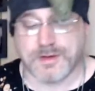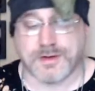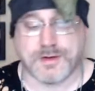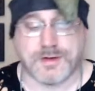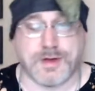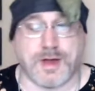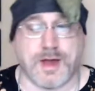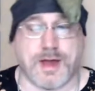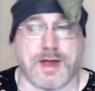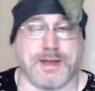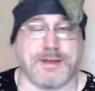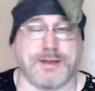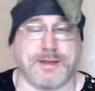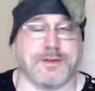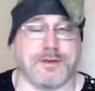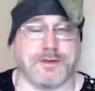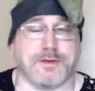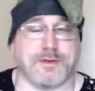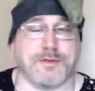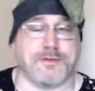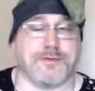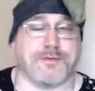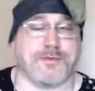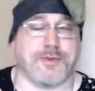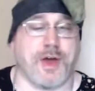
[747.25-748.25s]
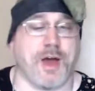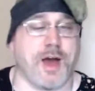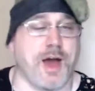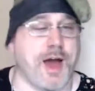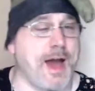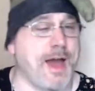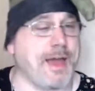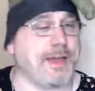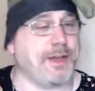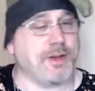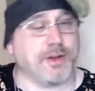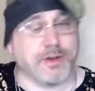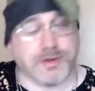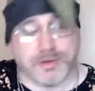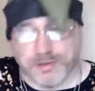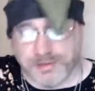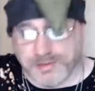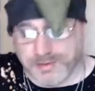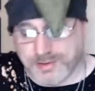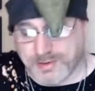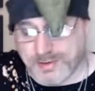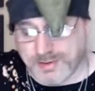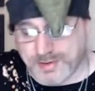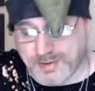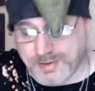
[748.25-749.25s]
kind of higher,
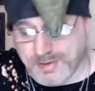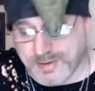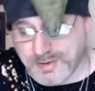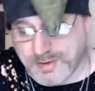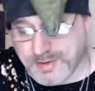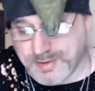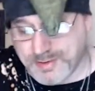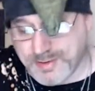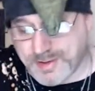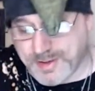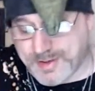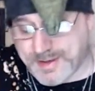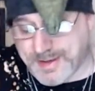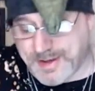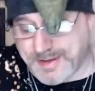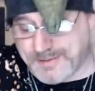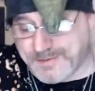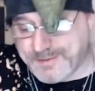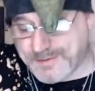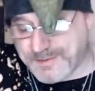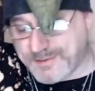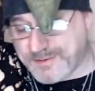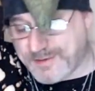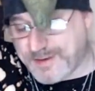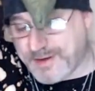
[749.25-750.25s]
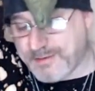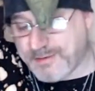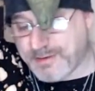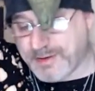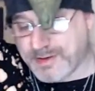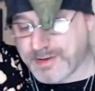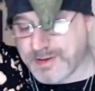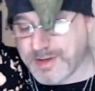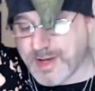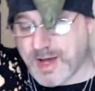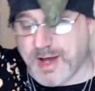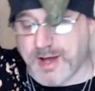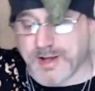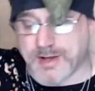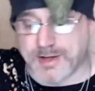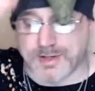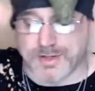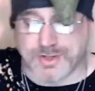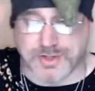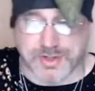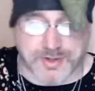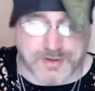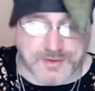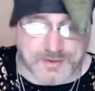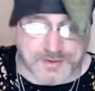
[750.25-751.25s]
like esoteric
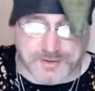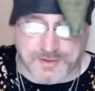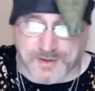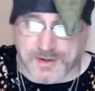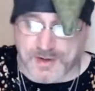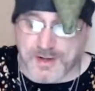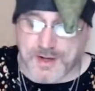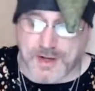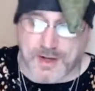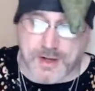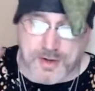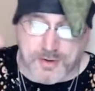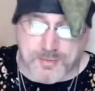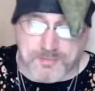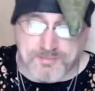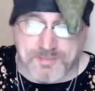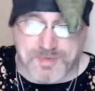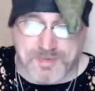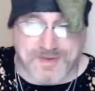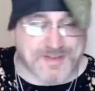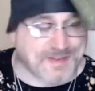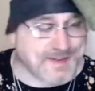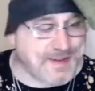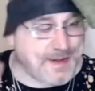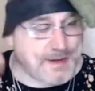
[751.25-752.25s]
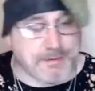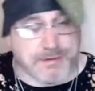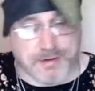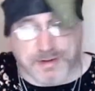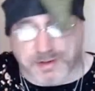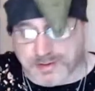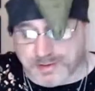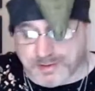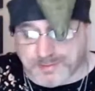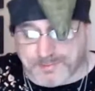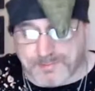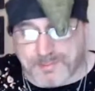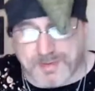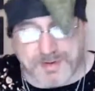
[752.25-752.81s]
knowledge. It's mystical,